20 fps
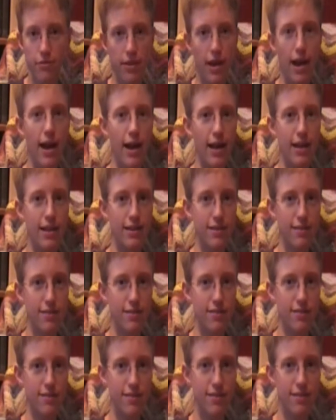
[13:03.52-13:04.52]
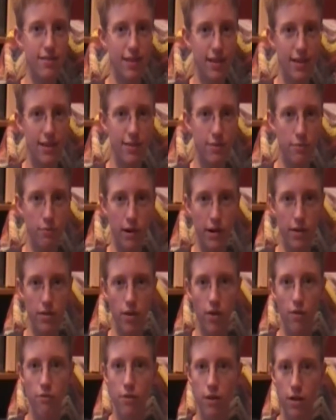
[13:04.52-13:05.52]
That is where
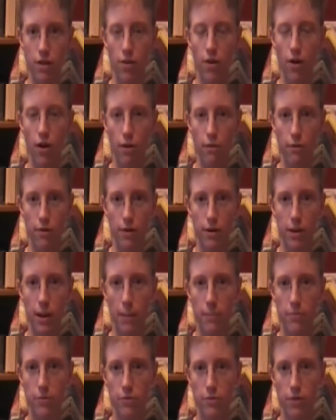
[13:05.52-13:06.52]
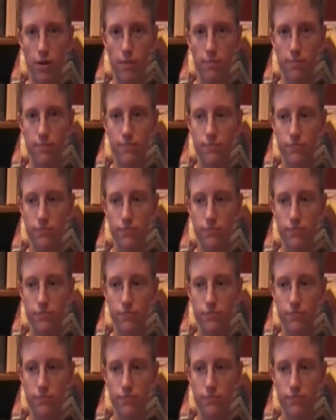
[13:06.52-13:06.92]
the real horror comes from.